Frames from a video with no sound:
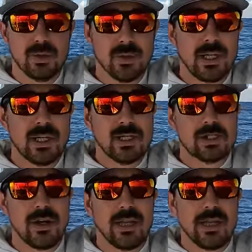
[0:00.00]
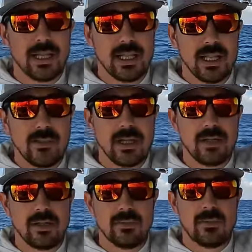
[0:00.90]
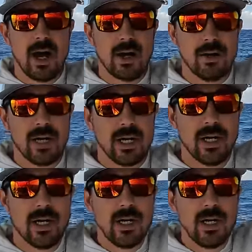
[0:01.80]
you're really starting to get limited to moderate